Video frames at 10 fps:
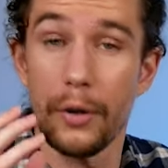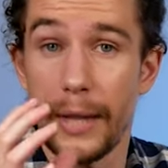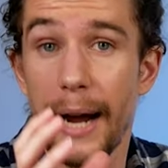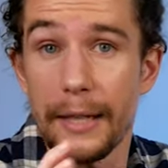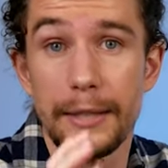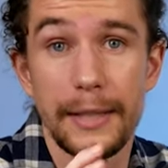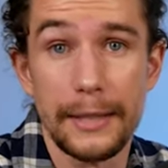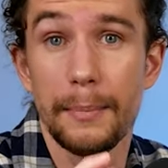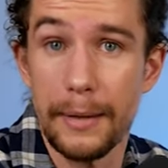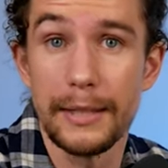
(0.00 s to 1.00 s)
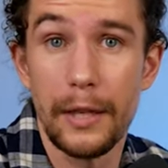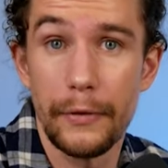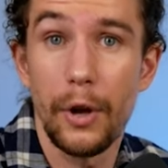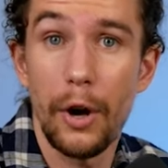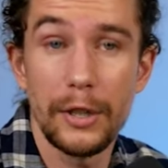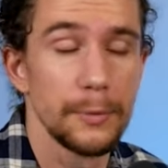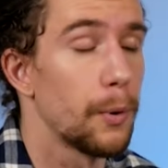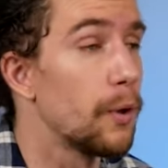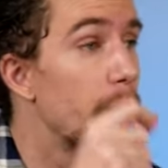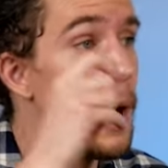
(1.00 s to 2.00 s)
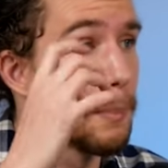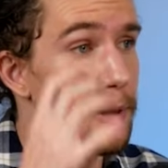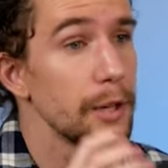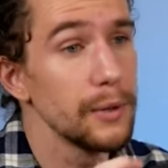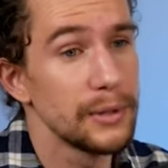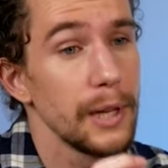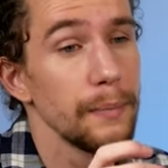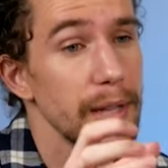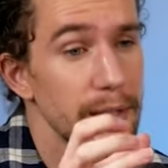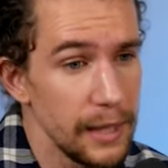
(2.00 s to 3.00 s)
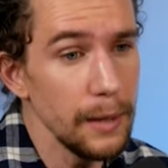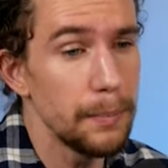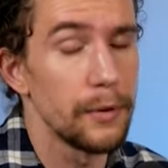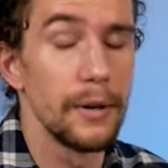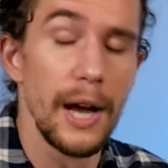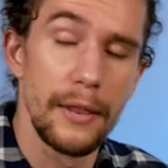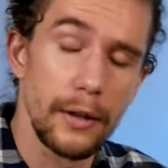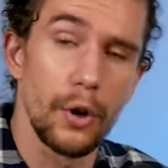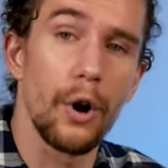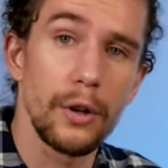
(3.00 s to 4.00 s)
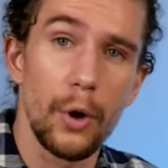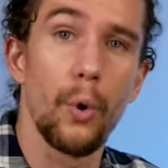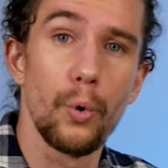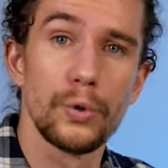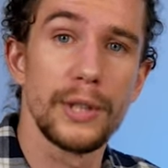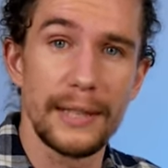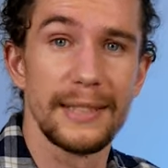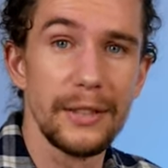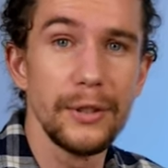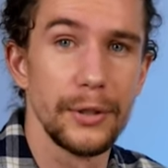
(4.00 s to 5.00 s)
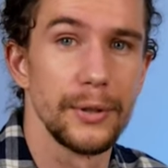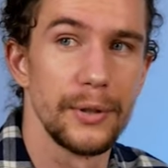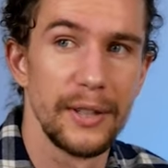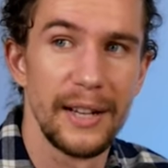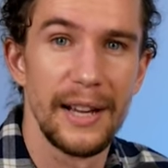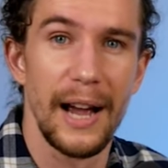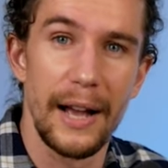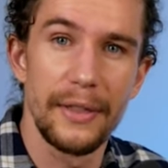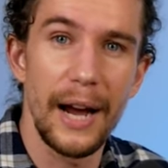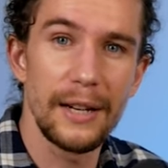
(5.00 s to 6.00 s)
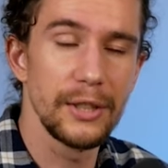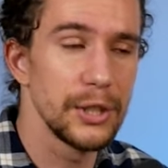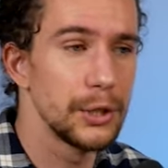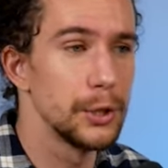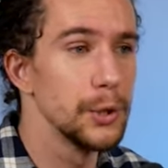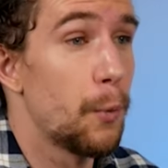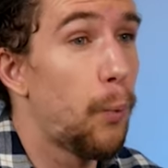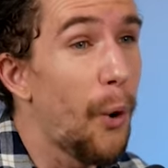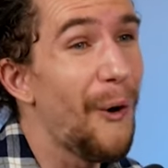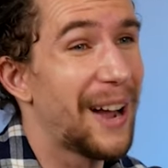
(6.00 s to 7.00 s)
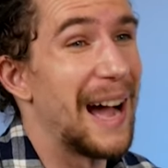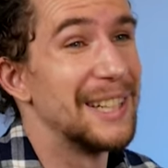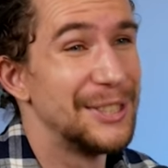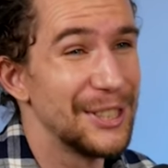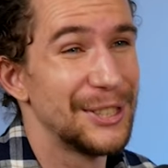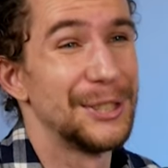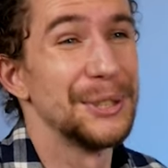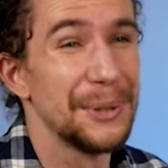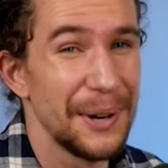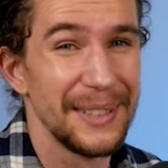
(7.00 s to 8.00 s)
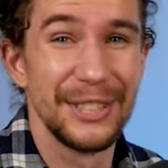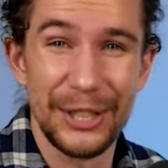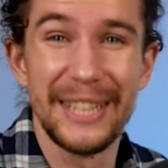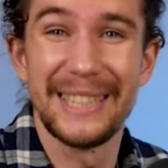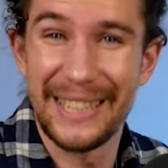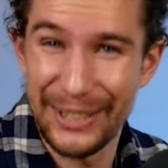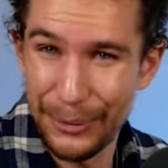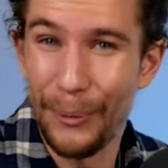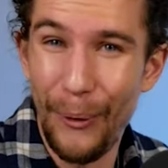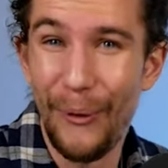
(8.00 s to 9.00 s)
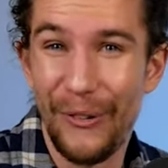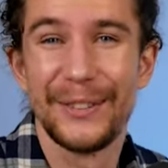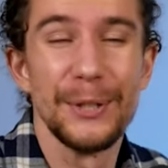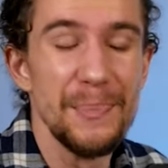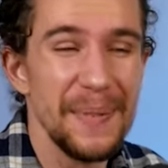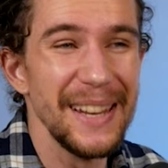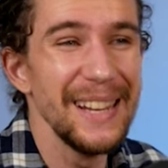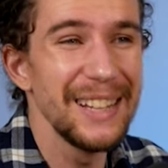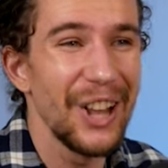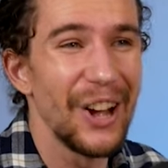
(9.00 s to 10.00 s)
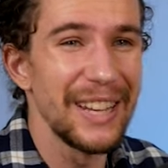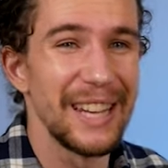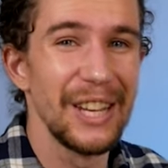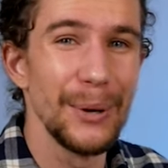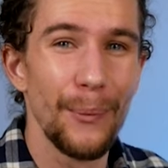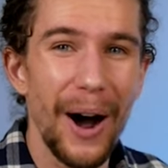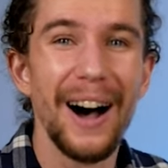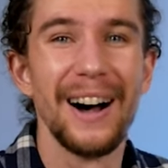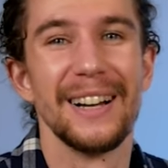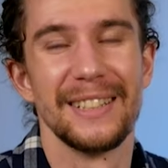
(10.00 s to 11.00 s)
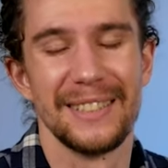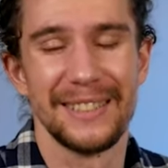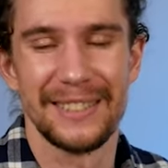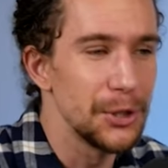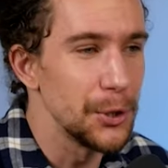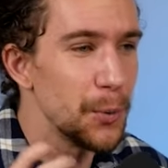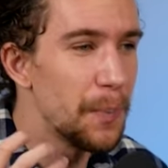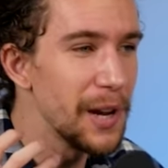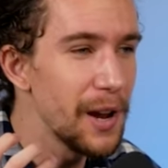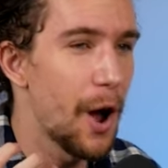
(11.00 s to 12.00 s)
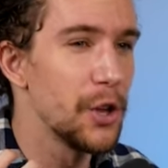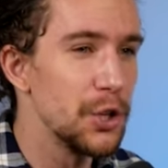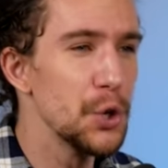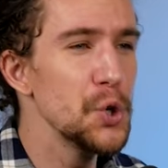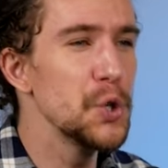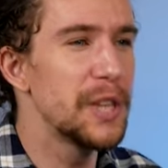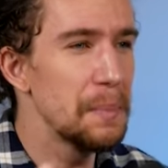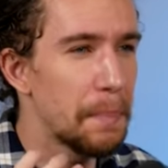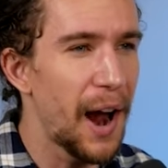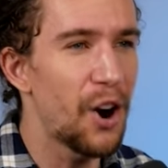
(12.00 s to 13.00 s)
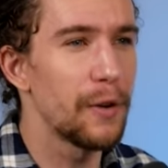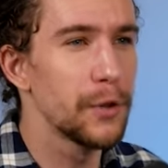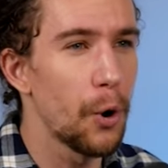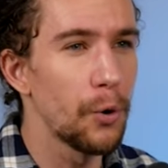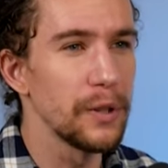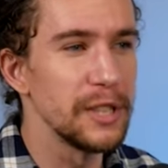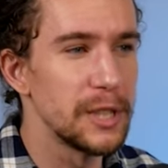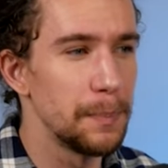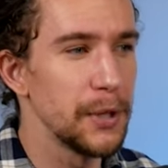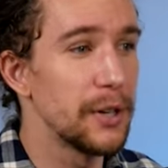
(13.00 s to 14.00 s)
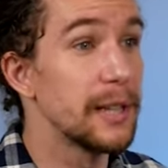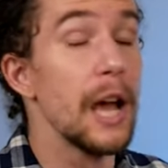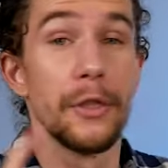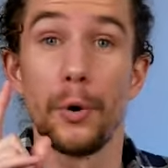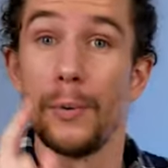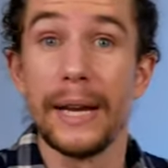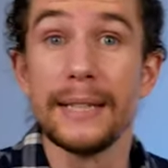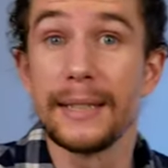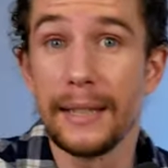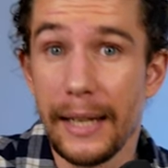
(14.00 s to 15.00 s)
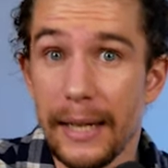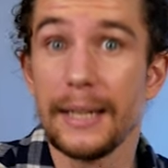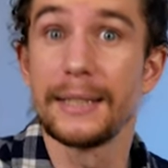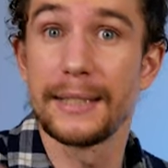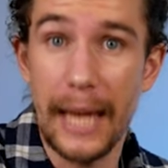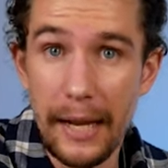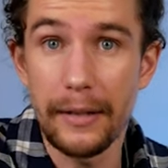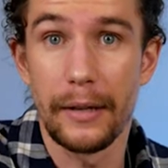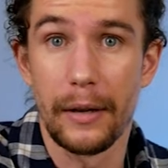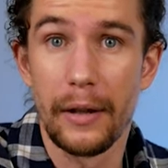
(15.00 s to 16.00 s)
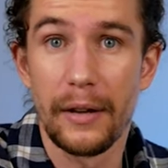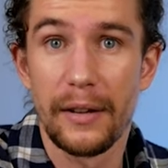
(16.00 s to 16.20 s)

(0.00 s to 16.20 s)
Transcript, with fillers: that is the simplicity of the gospel, but there is something deeper that God calls us into. And that is to walk as Yeshua, Jesus, walked, to be like he was, to be used in power of the Holy Spirit, the reason he ascended,